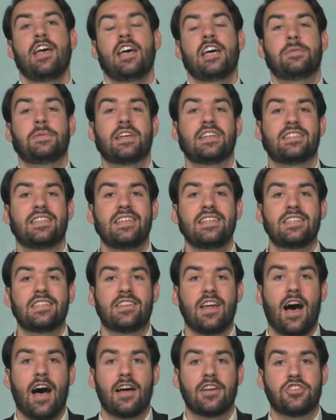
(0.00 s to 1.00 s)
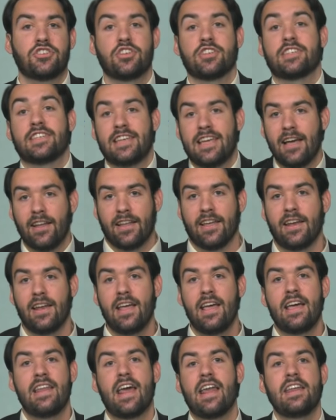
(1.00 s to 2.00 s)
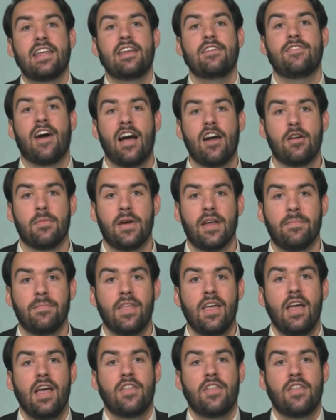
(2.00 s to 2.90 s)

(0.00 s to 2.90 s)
It's because these stocks just kill it in any environment.